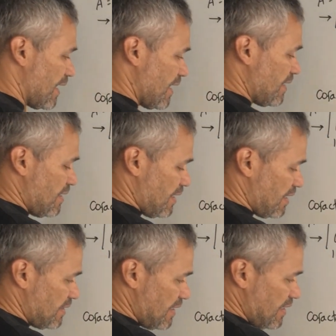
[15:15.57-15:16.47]
again.
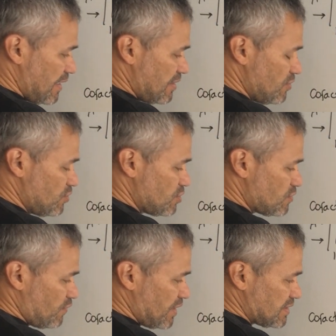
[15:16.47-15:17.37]
And then I can
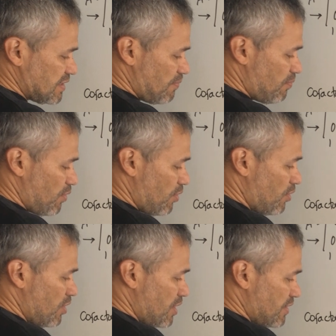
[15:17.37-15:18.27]
use, for
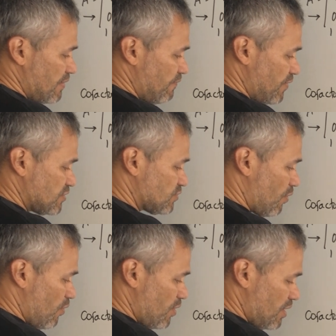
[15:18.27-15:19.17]
example, the first
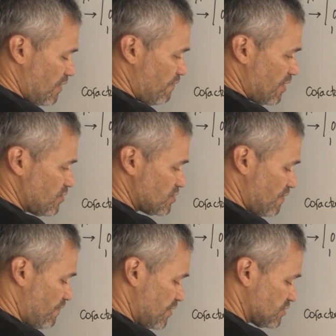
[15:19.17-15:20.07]
row. If I use
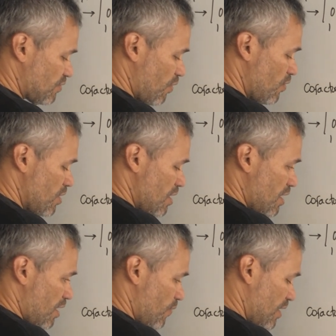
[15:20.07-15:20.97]
the first row,
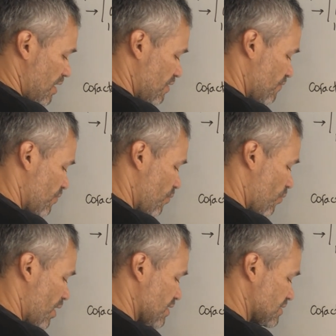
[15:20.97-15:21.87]
I will have
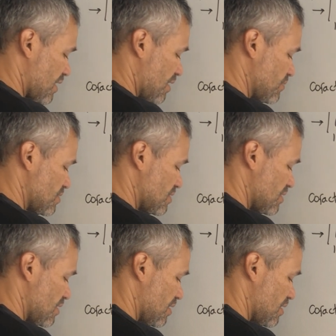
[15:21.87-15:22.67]
1 times